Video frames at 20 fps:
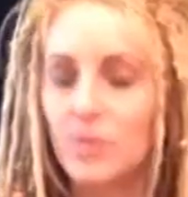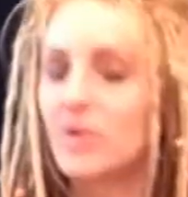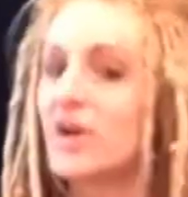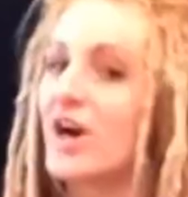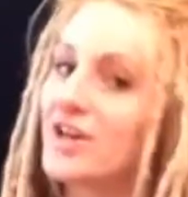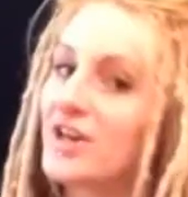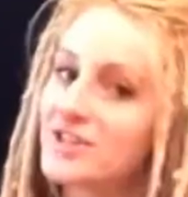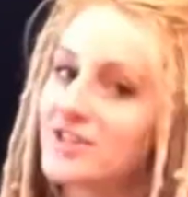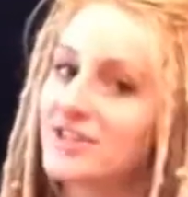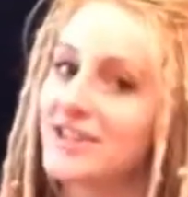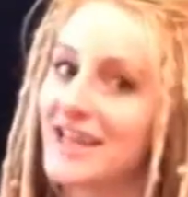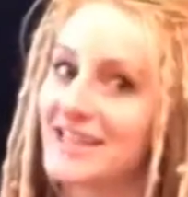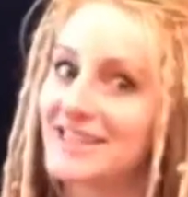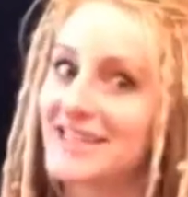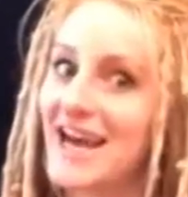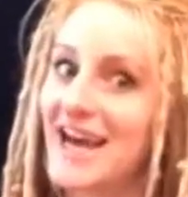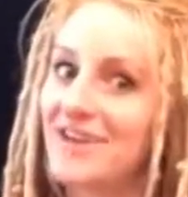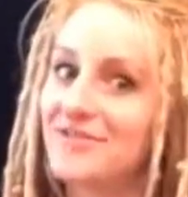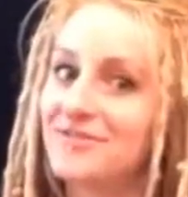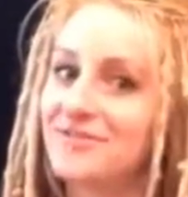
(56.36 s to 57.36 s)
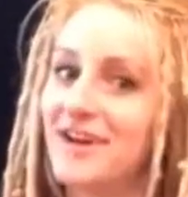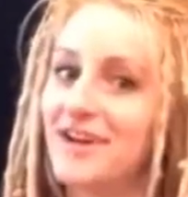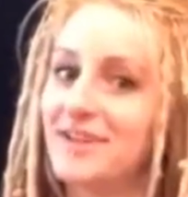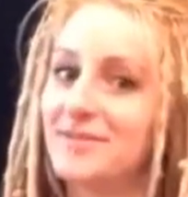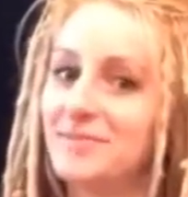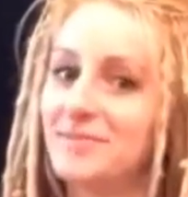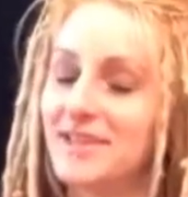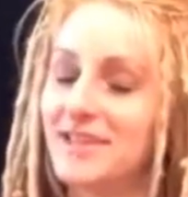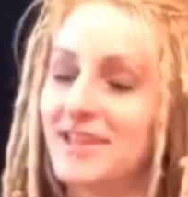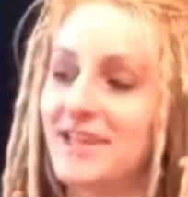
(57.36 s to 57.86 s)
We also like to have fun
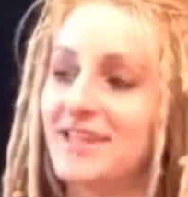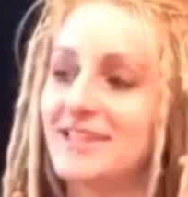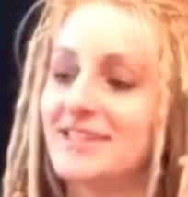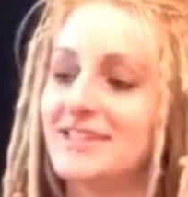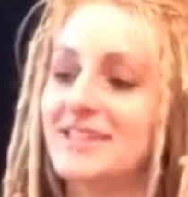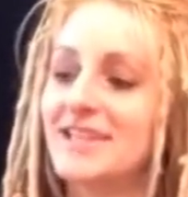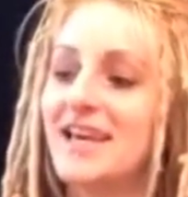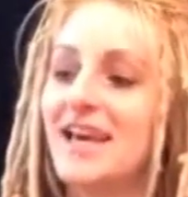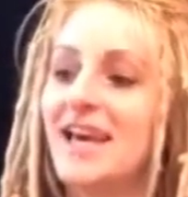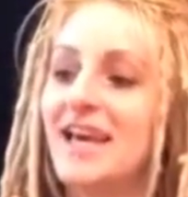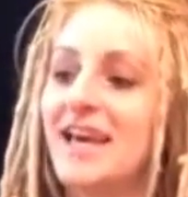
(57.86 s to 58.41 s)
because